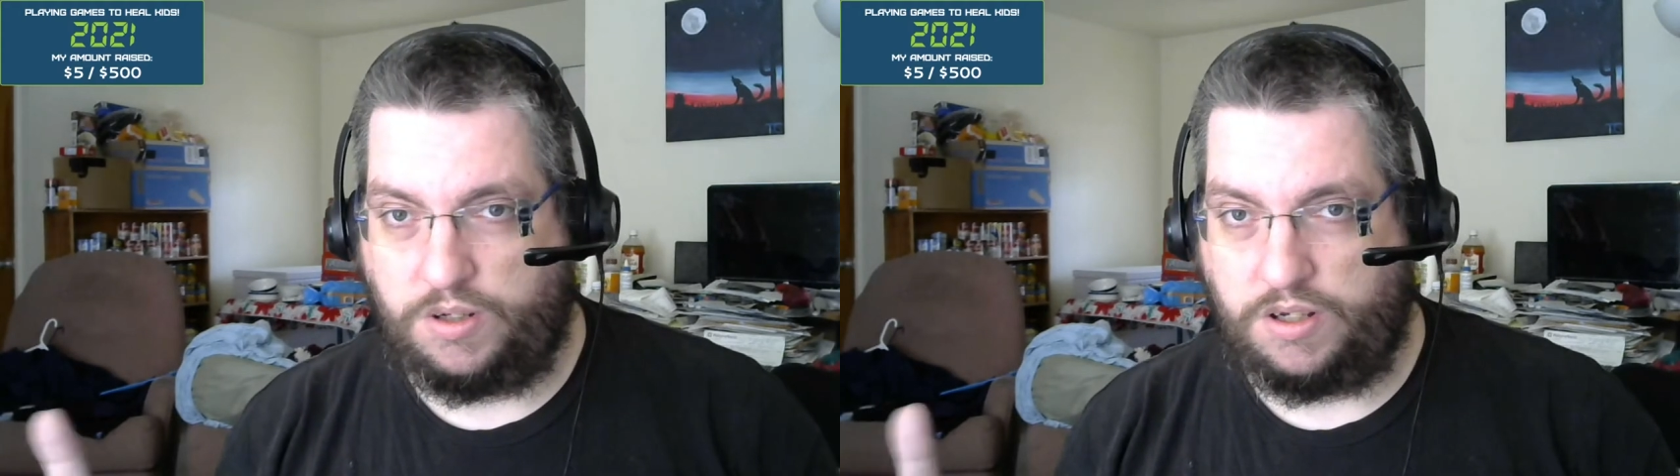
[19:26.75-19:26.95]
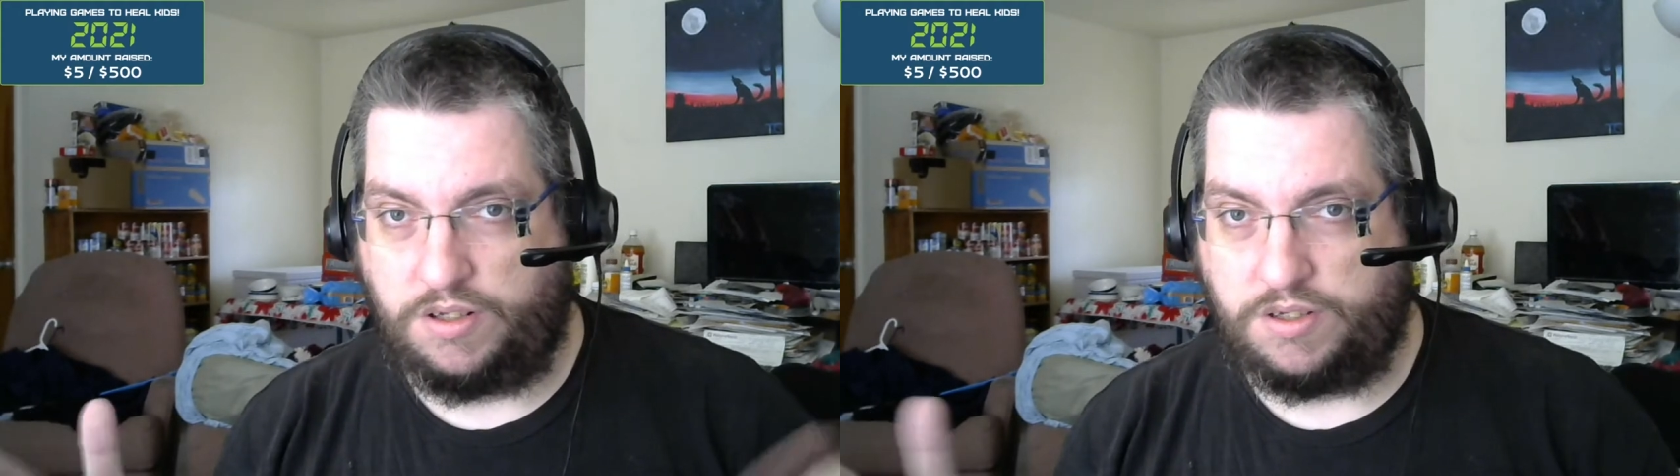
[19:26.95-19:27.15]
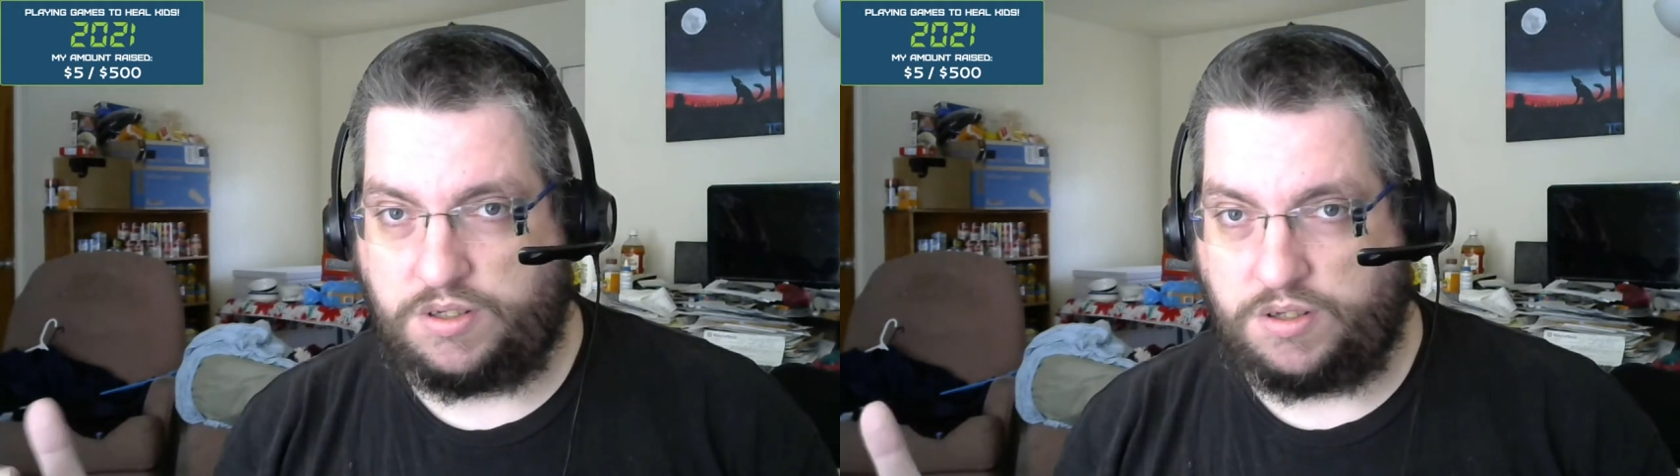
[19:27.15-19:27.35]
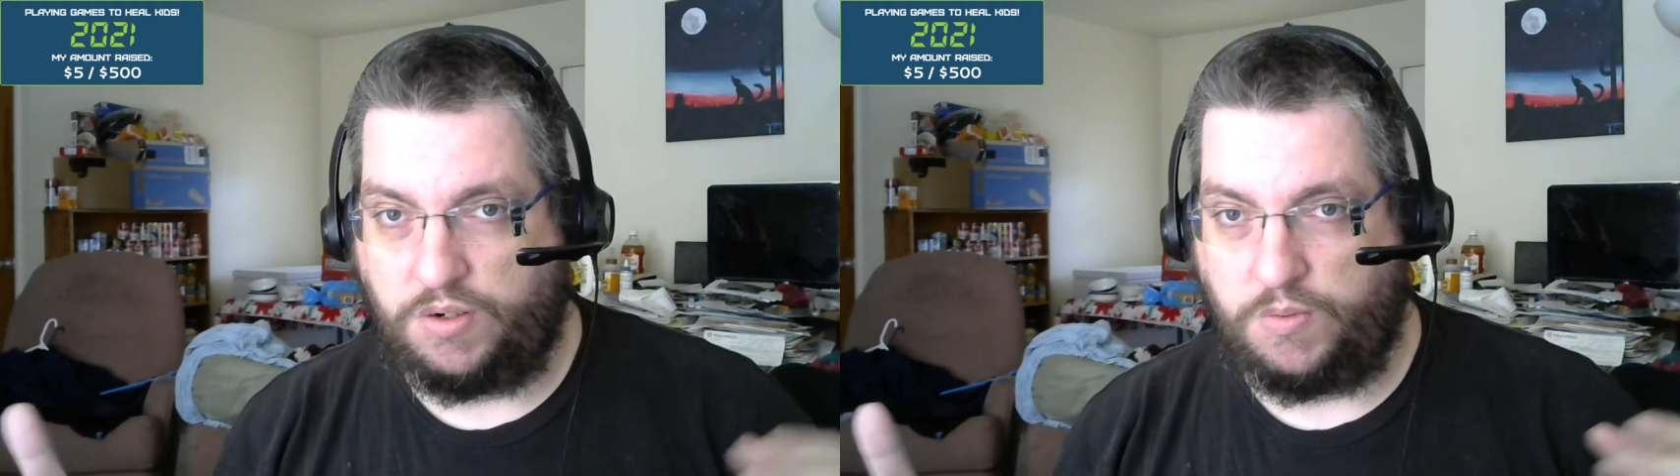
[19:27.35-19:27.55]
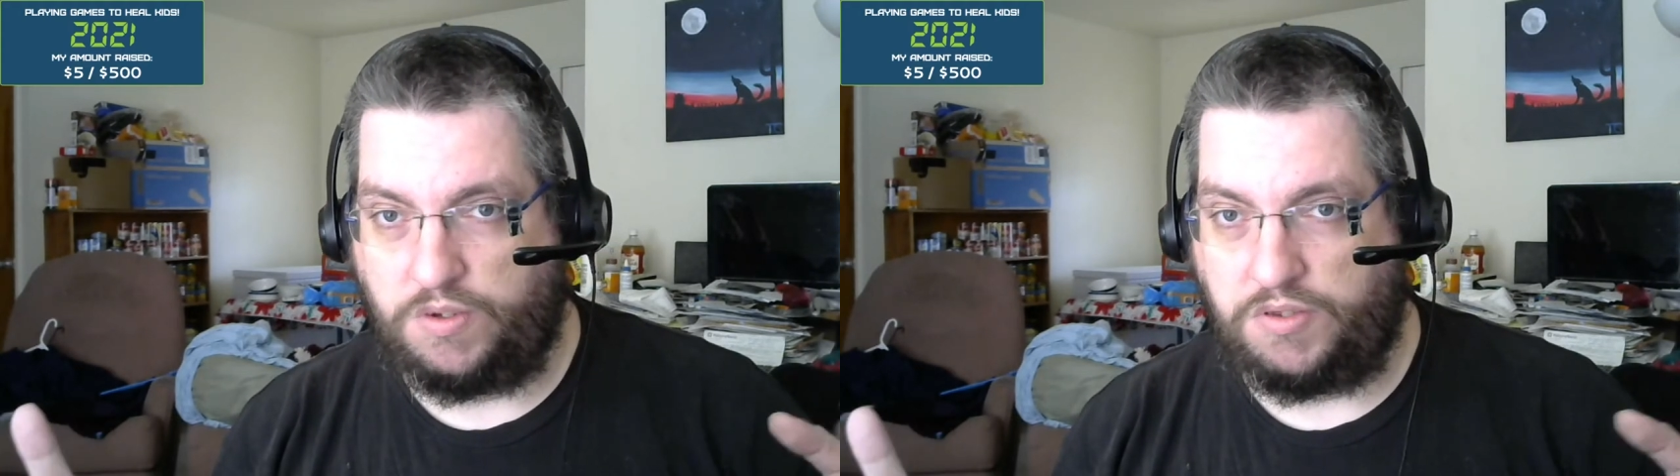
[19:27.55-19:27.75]
and
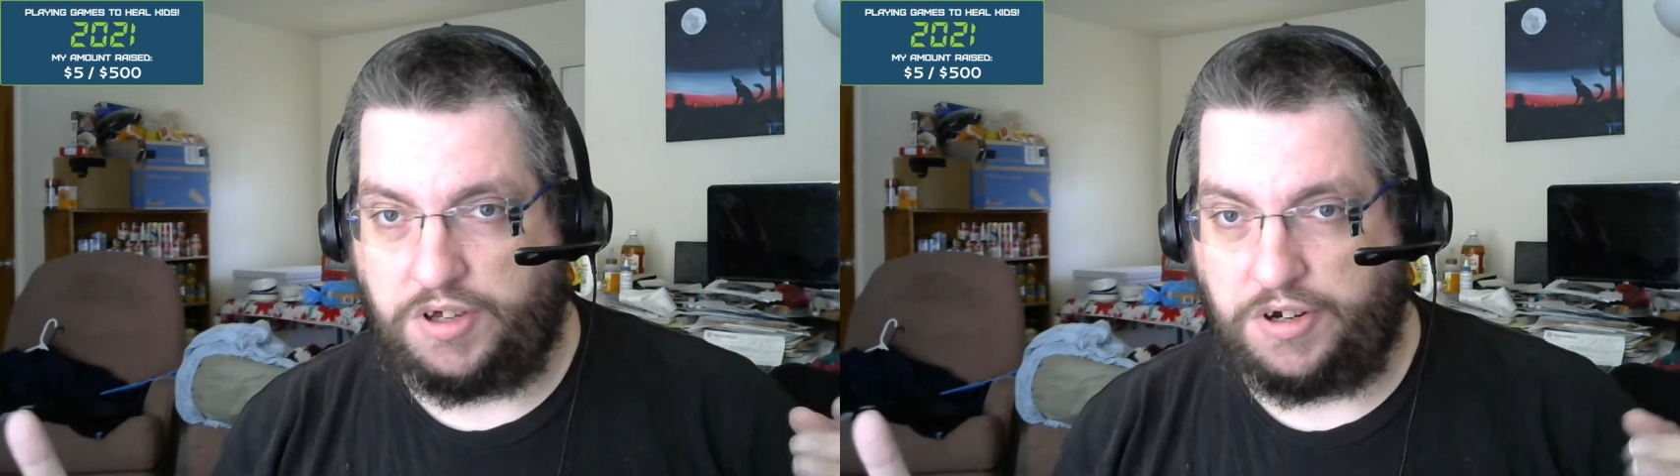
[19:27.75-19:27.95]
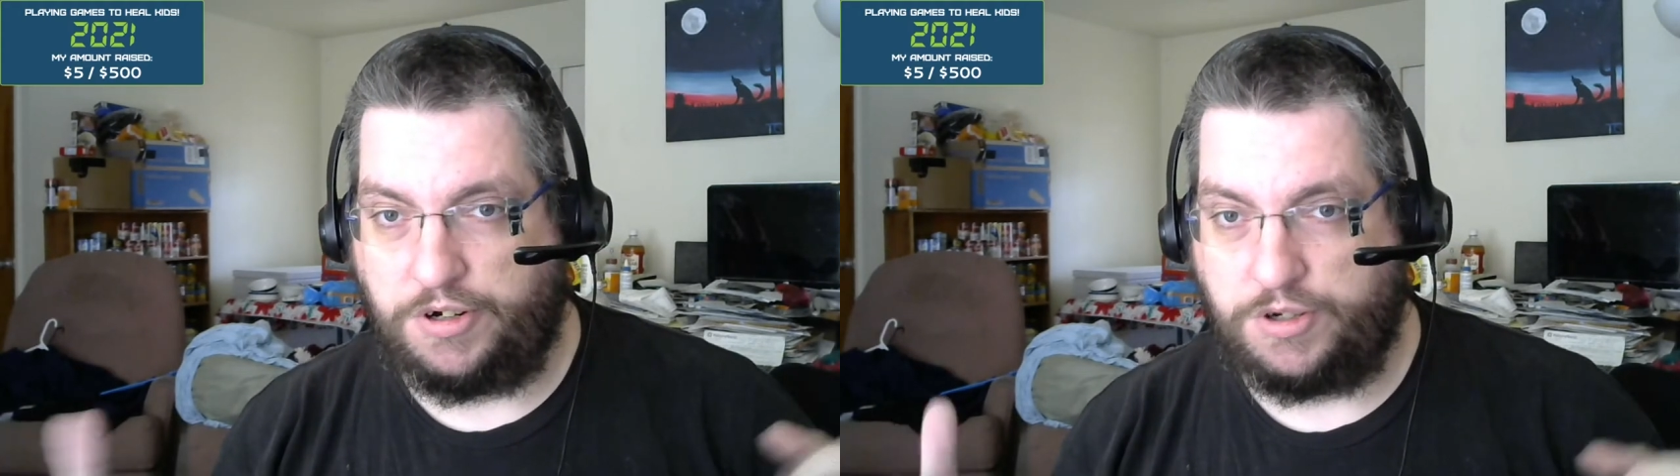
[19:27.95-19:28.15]
start one there,